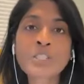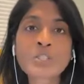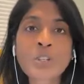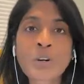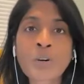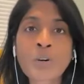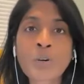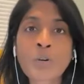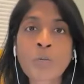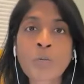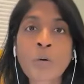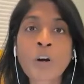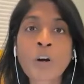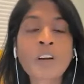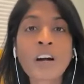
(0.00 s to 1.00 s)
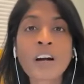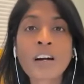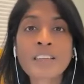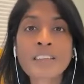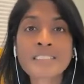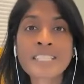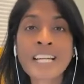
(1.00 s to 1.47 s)
So what
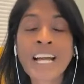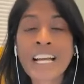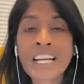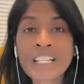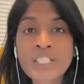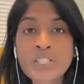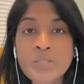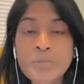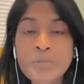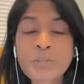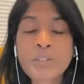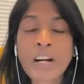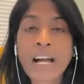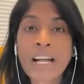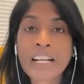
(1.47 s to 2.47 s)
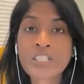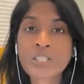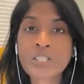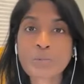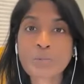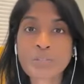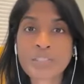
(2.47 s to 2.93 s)
are the tangible,
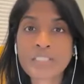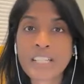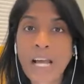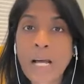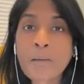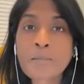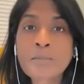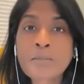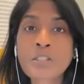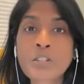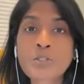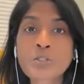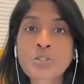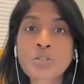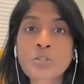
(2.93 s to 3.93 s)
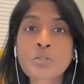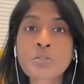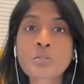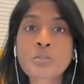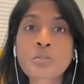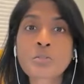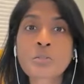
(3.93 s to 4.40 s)
actionable steps
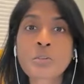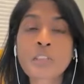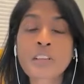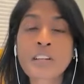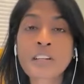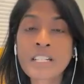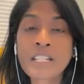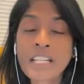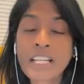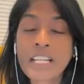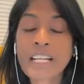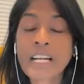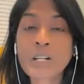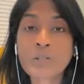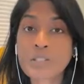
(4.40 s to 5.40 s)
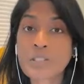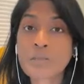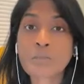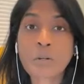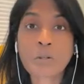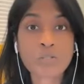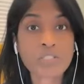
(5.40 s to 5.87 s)
to learning how to
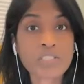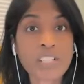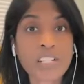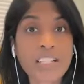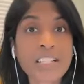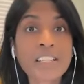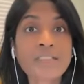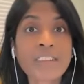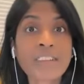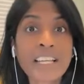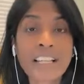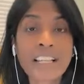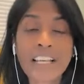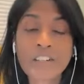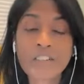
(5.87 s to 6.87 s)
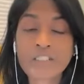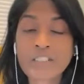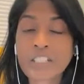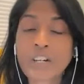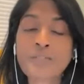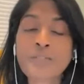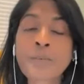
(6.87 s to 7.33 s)
emotionally regulate
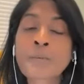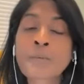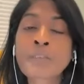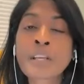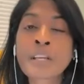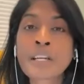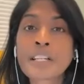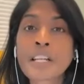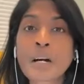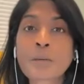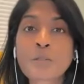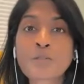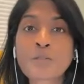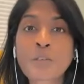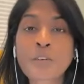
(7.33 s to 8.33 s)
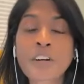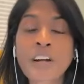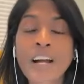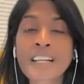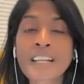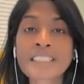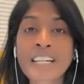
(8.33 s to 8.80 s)
yourself? Now, before
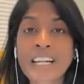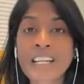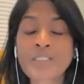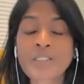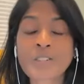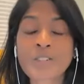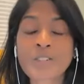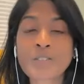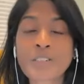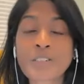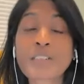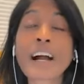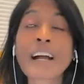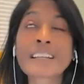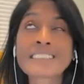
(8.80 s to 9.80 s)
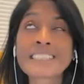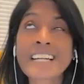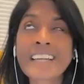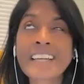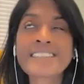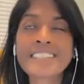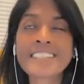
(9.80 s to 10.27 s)
I
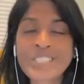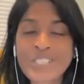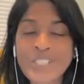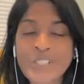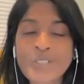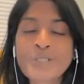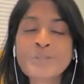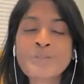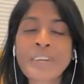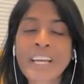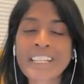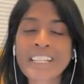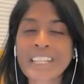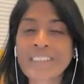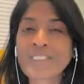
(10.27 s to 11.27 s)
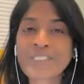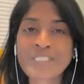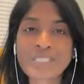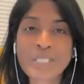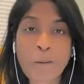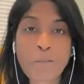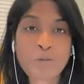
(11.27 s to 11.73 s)
dive into and give you
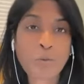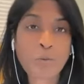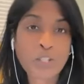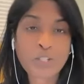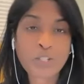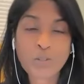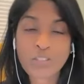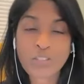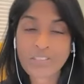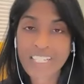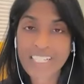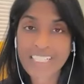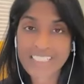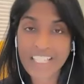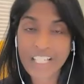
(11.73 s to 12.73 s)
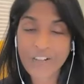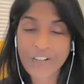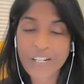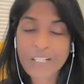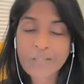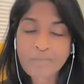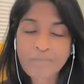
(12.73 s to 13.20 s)
steps 1, 2, 3,
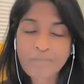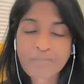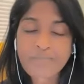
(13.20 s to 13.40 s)
etc.,